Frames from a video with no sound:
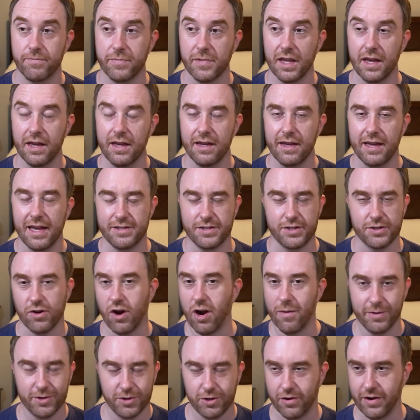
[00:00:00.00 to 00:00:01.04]
it's just
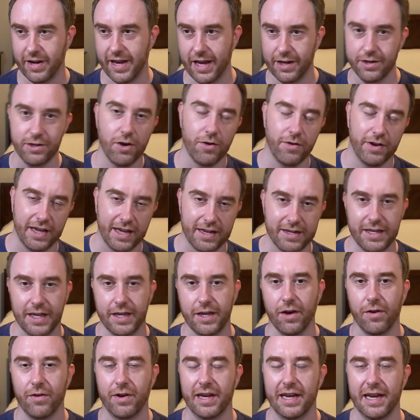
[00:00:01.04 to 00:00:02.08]
arbitrary encoding and
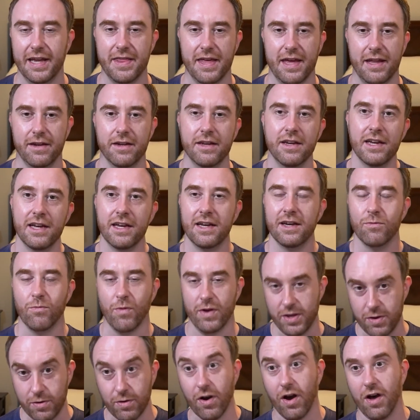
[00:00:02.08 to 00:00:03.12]
decoding, and then when
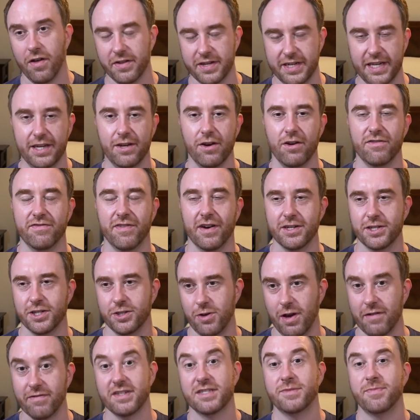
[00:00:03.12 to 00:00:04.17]
you call the decode function, you
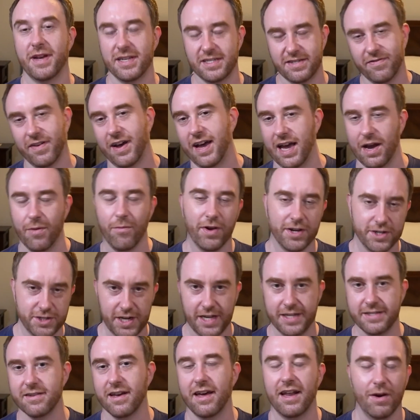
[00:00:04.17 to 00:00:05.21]
have to specify I want
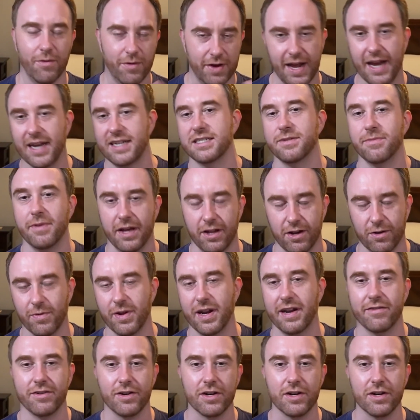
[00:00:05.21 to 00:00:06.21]
JSON, I want XML, or whatever.